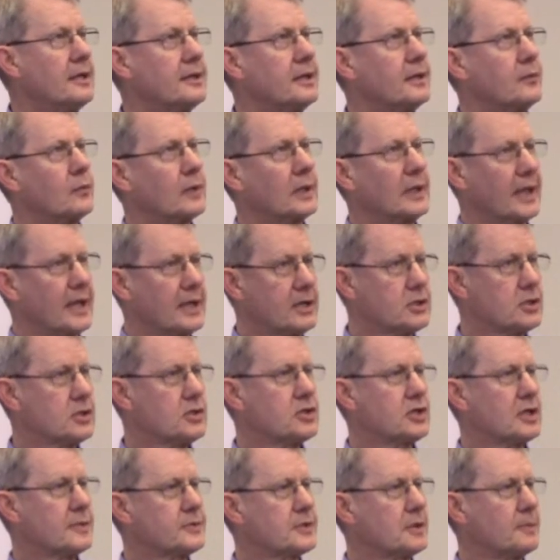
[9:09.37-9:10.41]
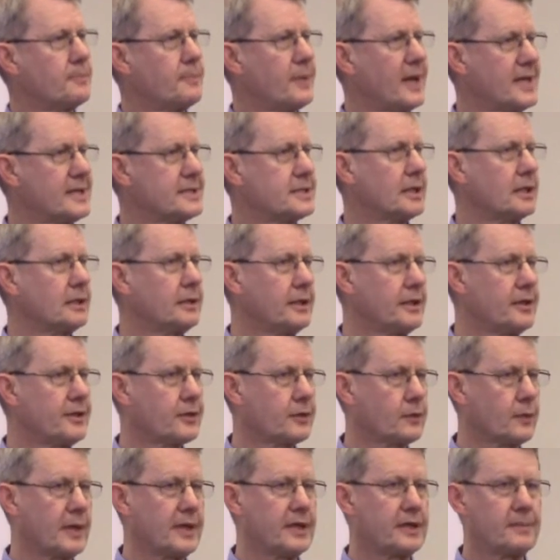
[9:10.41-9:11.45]
that relationships are basically
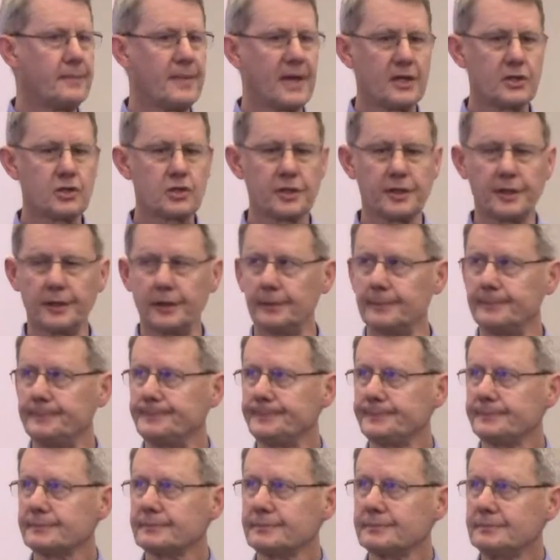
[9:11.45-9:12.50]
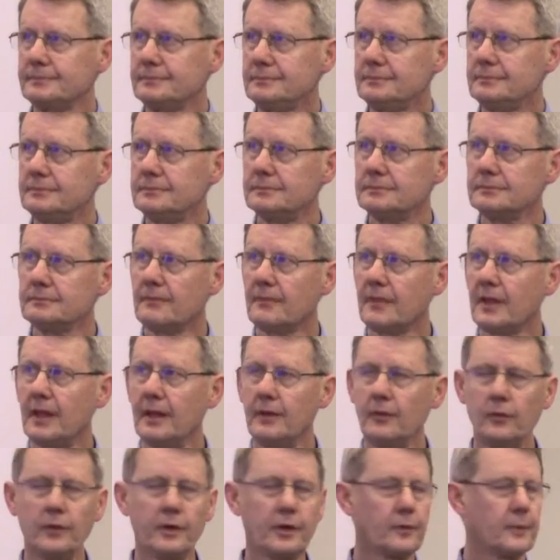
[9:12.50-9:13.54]
three dimensional.
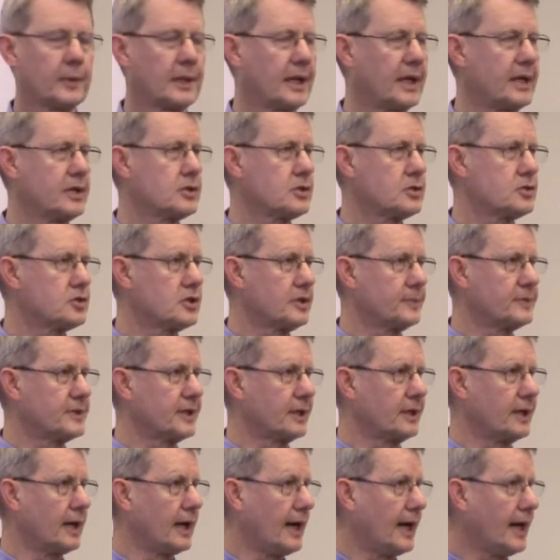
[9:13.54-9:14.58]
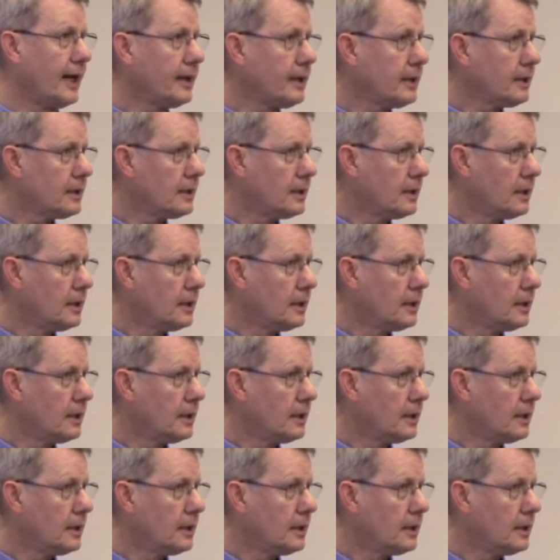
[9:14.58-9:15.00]
We're in relationship to God,